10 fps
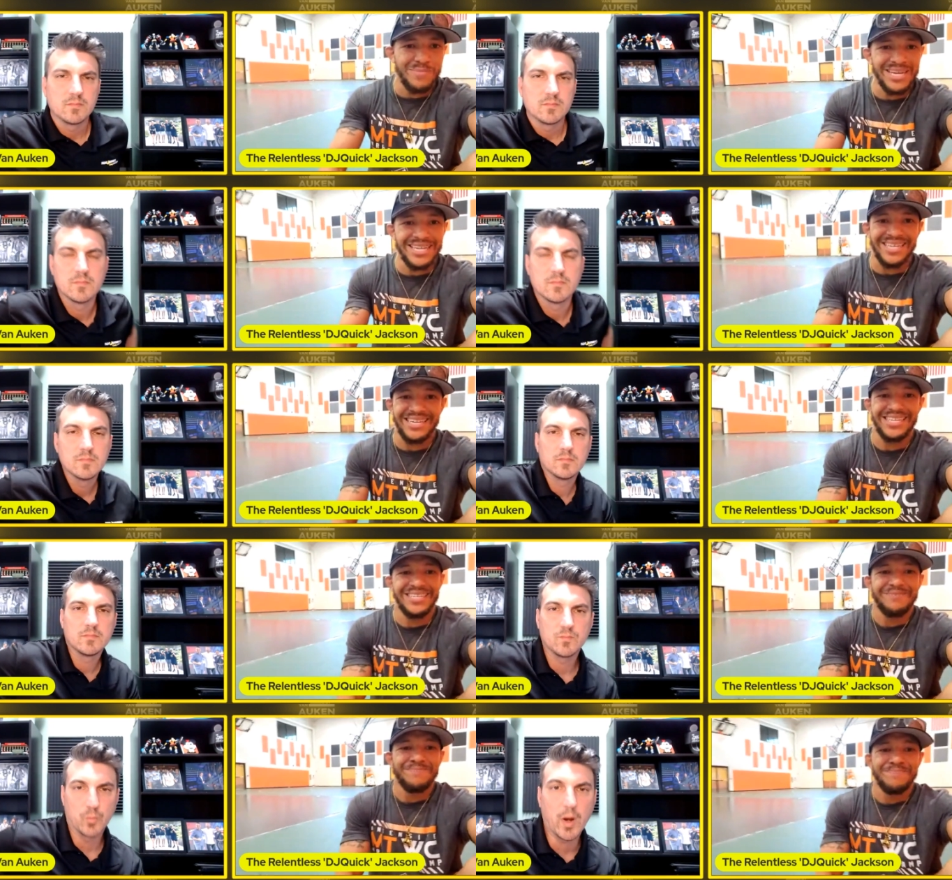Speaker 1: a minute.
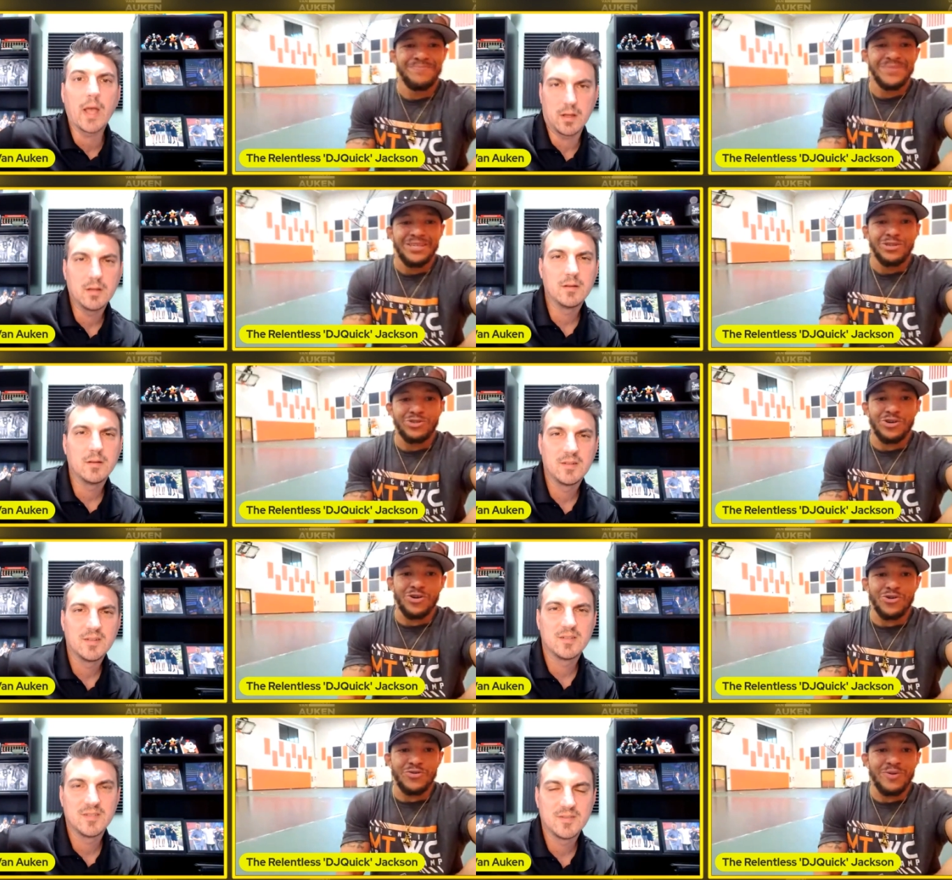Right.
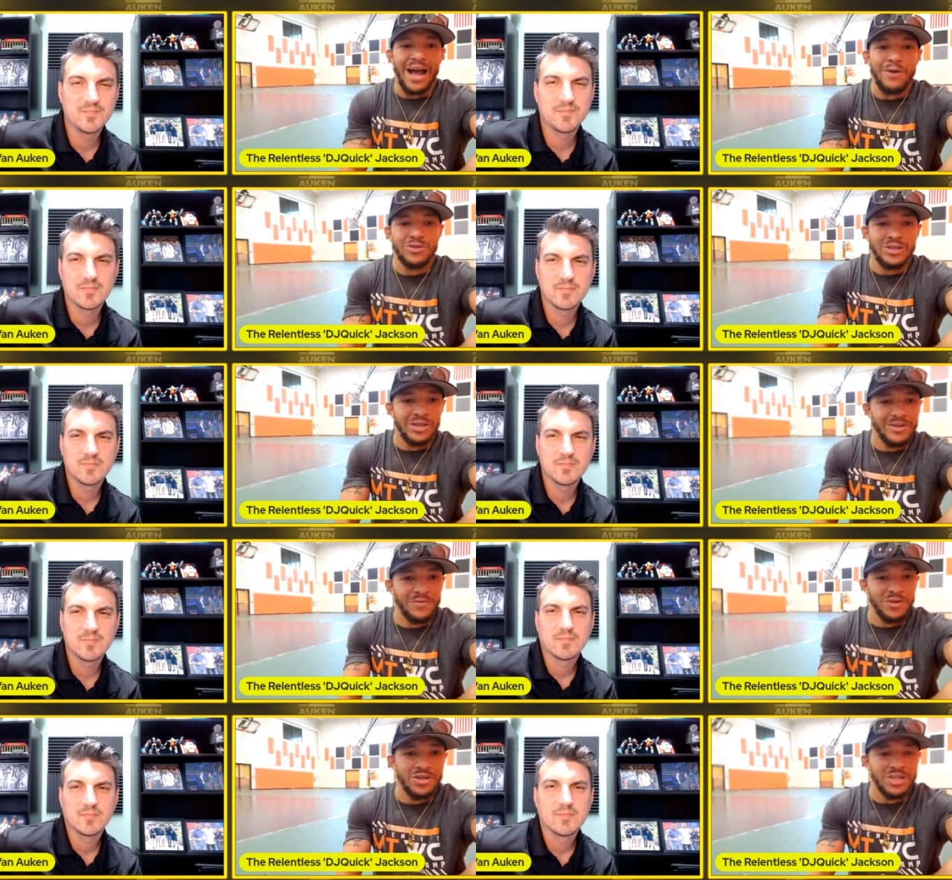So I was looking
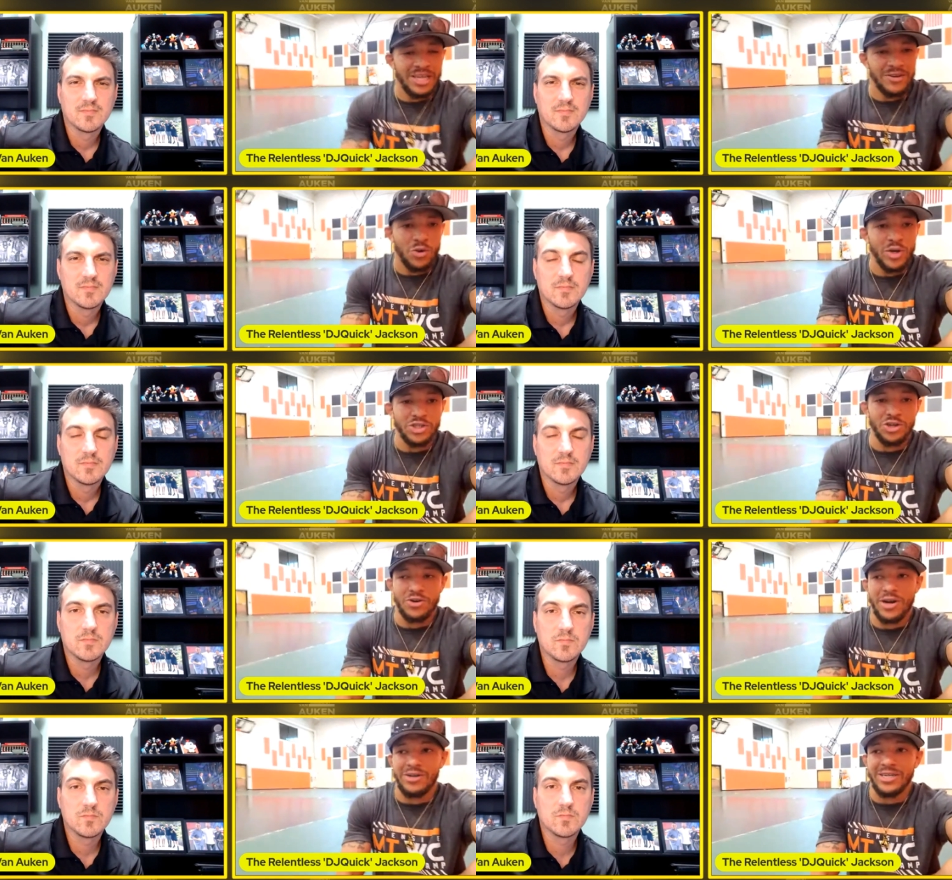for her to get a quick
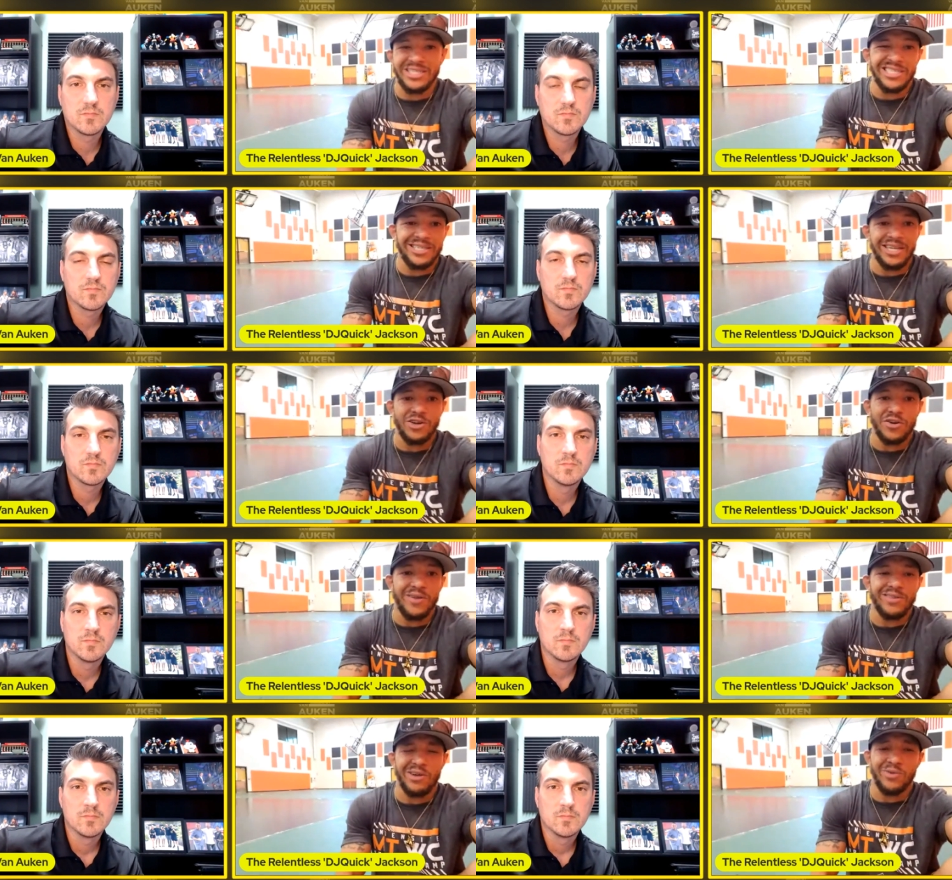turnaround, and it just didn't turn
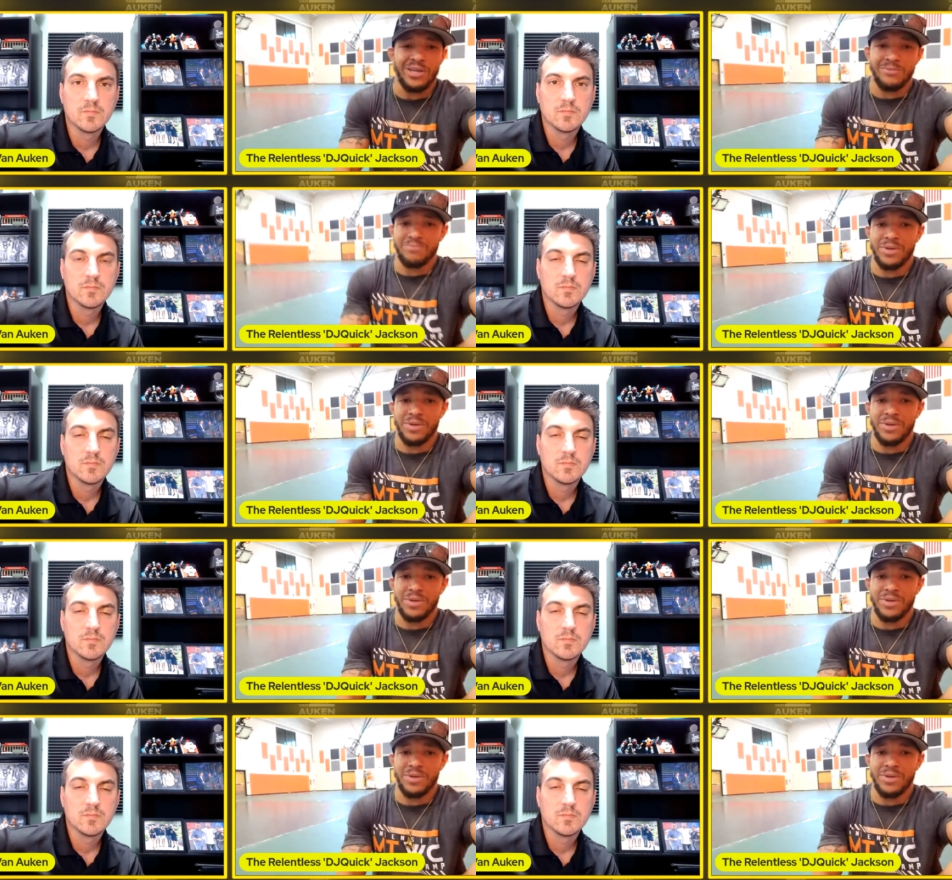out that way.